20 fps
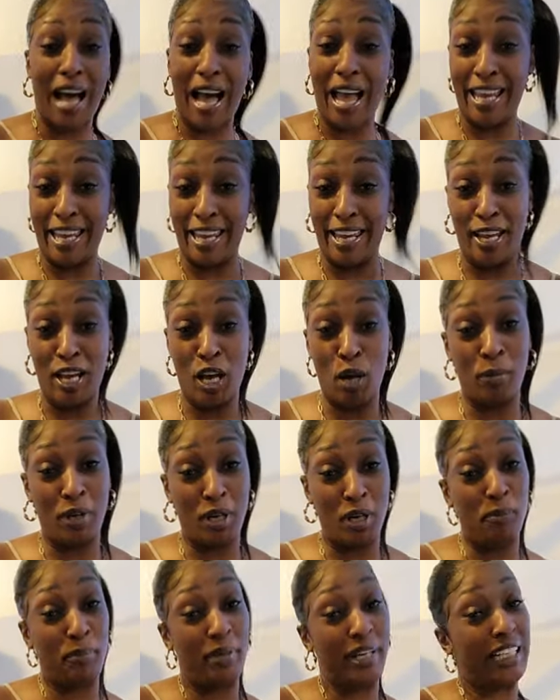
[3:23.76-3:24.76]
I am
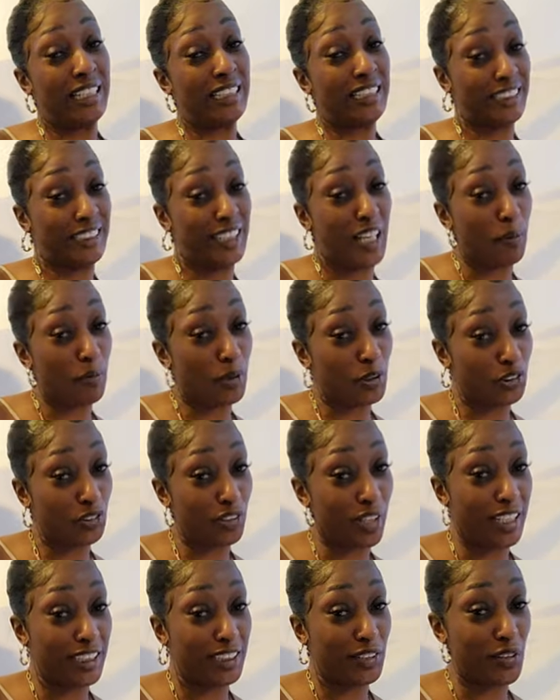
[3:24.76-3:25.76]
a big summer
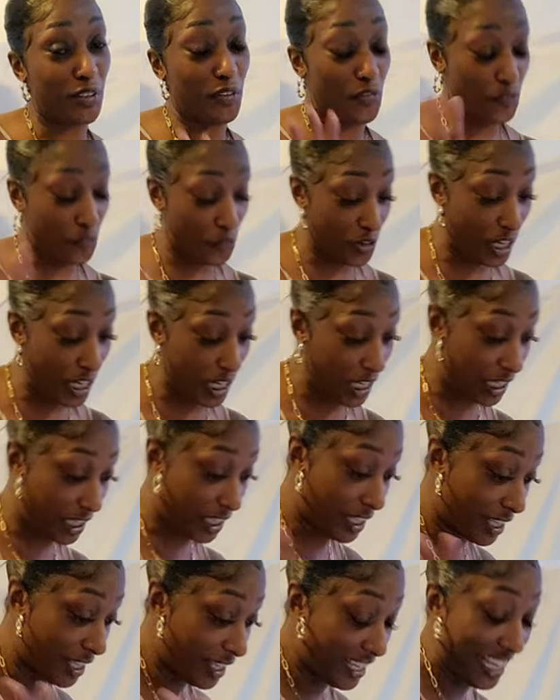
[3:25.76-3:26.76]
dress
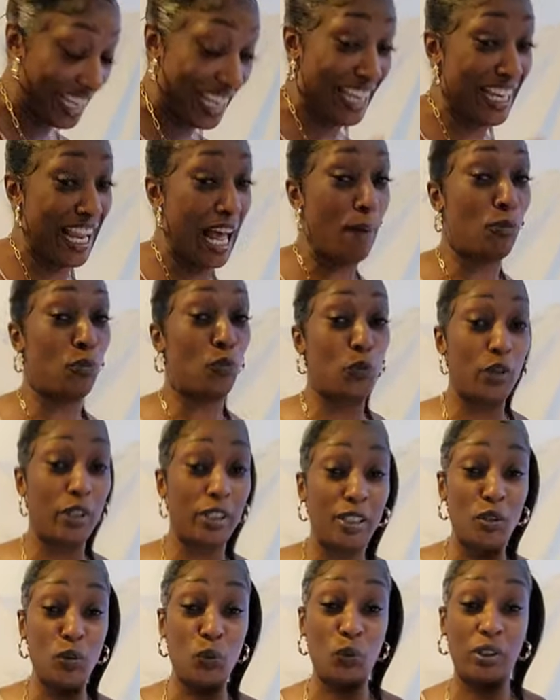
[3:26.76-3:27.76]
freak. And I'm
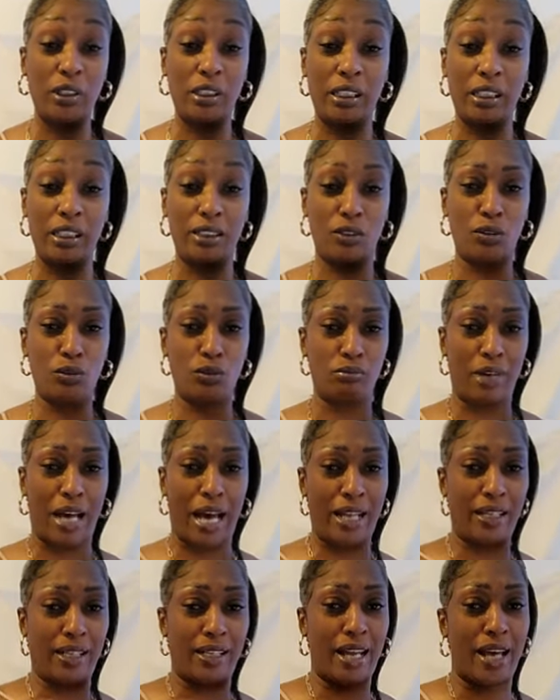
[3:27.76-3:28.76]
really, really, oop,
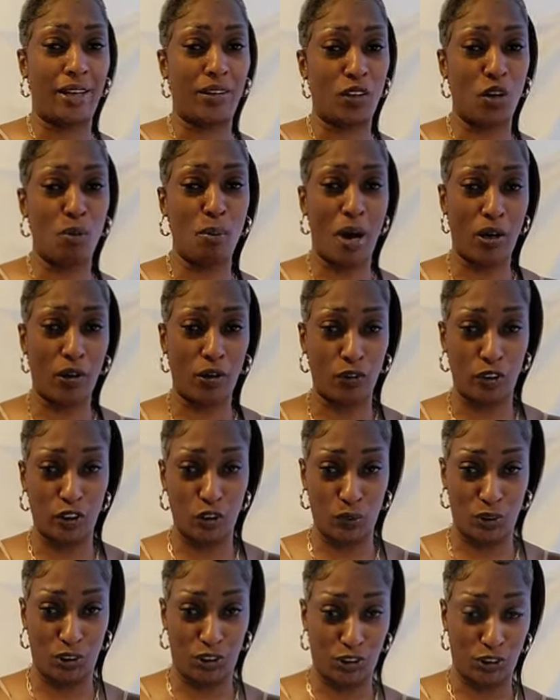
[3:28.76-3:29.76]
I did not know my girls were